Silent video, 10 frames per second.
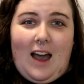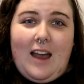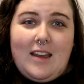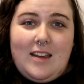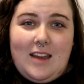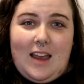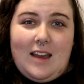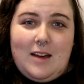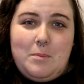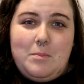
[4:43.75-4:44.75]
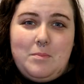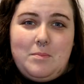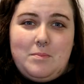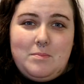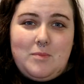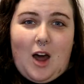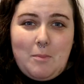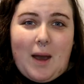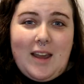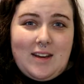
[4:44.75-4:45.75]
I am
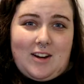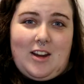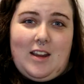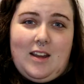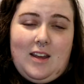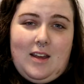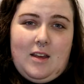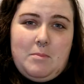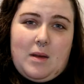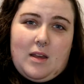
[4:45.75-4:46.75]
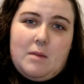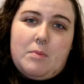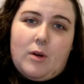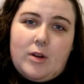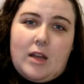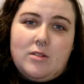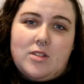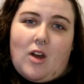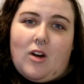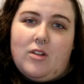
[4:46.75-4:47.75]
non-binary. My
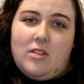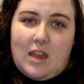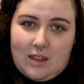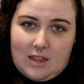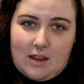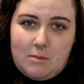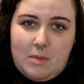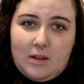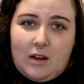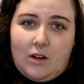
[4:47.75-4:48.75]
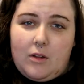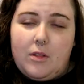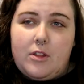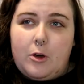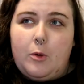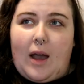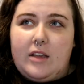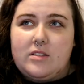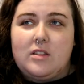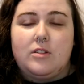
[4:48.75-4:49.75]
pronouns are they, them, although
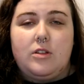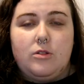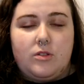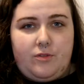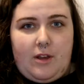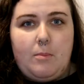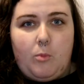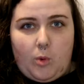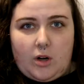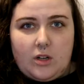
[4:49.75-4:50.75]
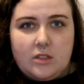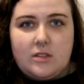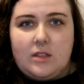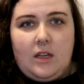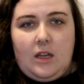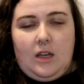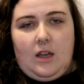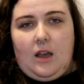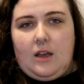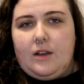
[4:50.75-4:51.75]
I still use fem words
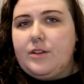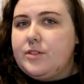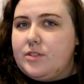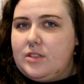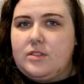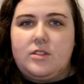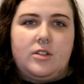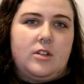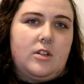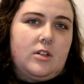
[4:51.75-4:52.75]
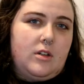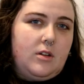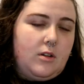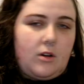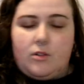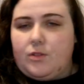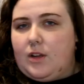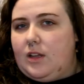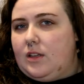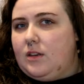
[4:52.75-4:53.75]
uh, sister,
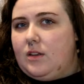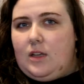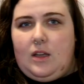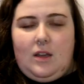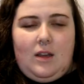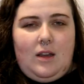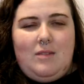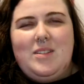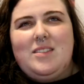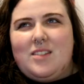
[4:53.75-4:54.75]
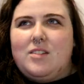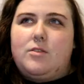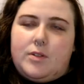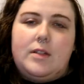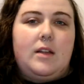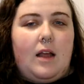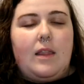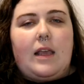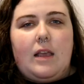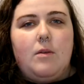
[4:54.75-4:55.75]
girlfriend, well, girlfriend,
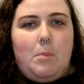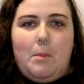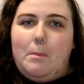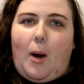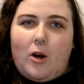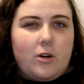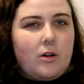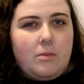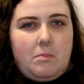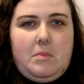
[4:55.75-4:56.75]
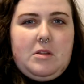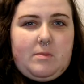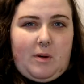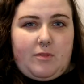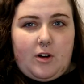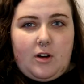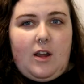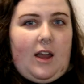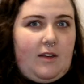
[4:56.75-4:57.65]
like partner is preferred.